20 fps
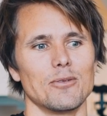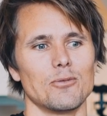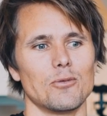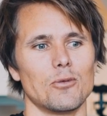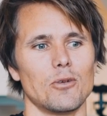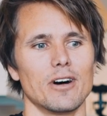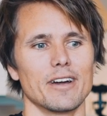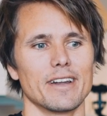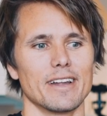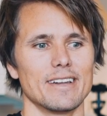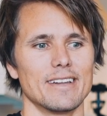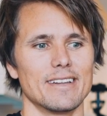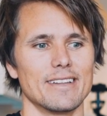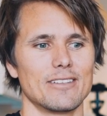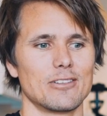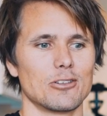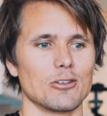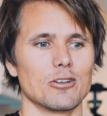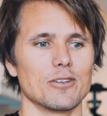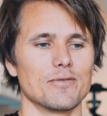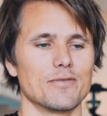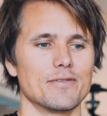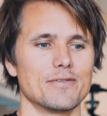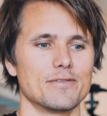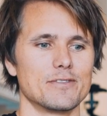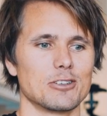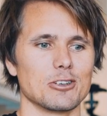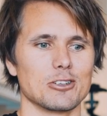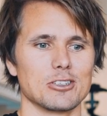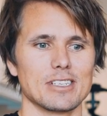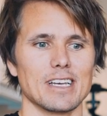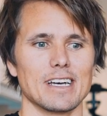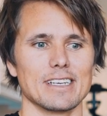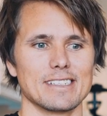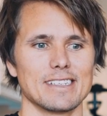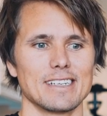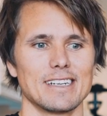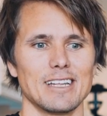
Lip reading: wanted sort of success.